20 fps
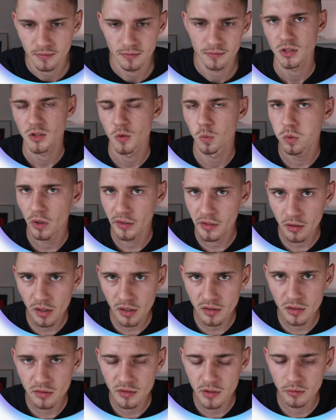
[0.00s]
So what you need
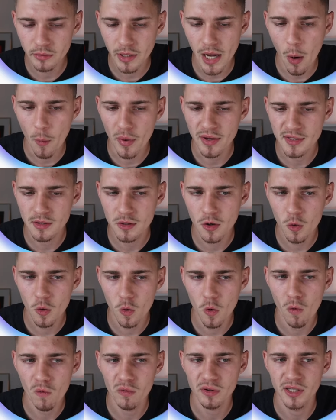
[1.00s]
to do now is go
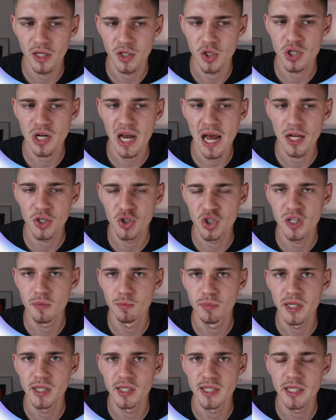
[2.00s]
over to
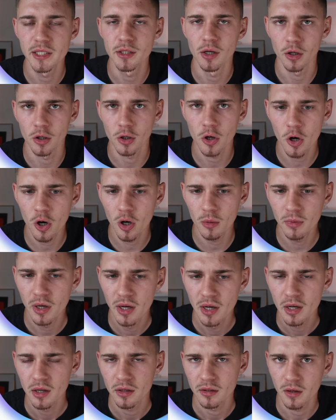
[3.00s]
chatgpt.com.
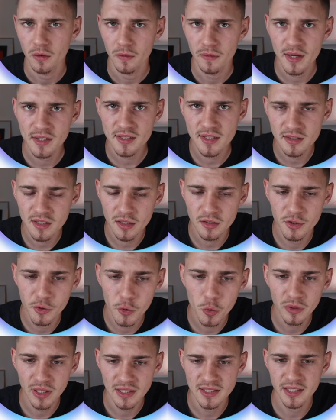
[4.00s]
Now this is a
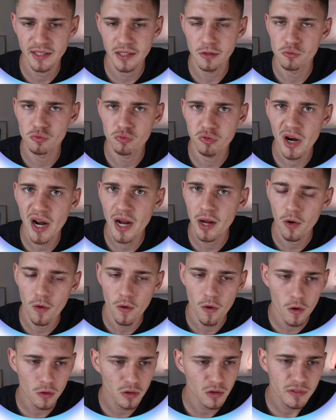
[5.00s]
tool that's gonna write
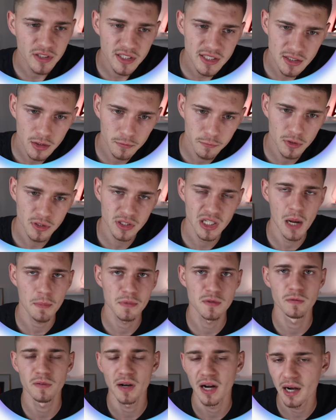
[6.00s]
all of these different types
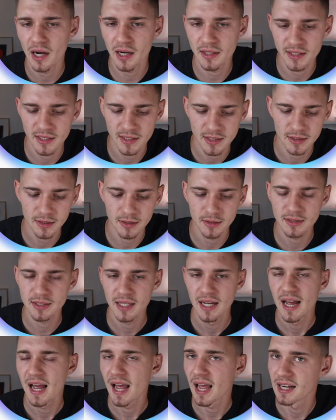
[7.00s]
of articles
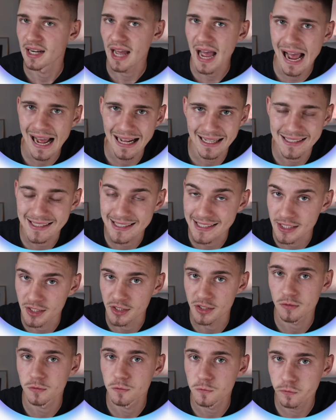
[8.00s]
and
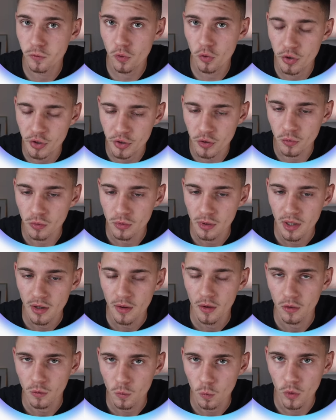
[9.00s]
answers for you,
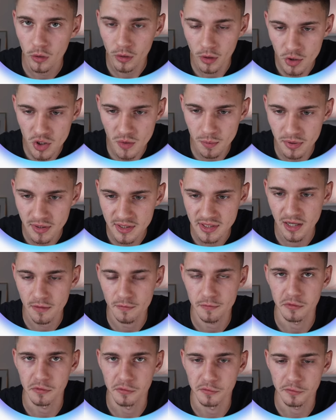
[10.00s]

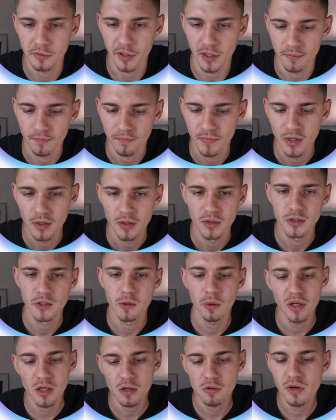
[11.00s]
100% for free. So you
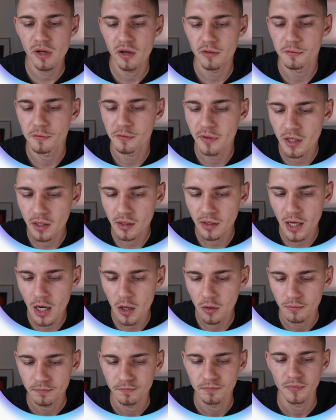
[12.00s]
wanna create a free
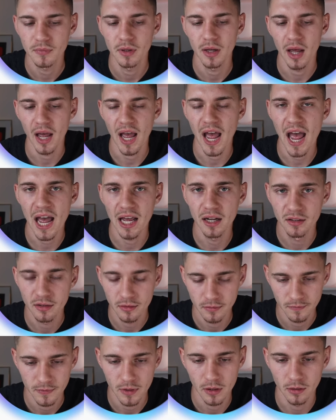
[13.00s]
account
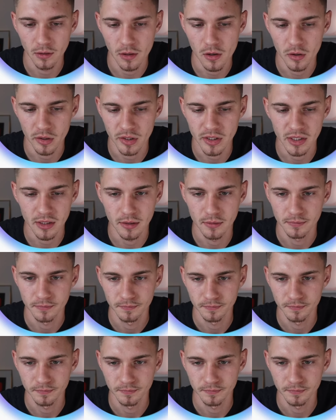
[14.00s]
and log in.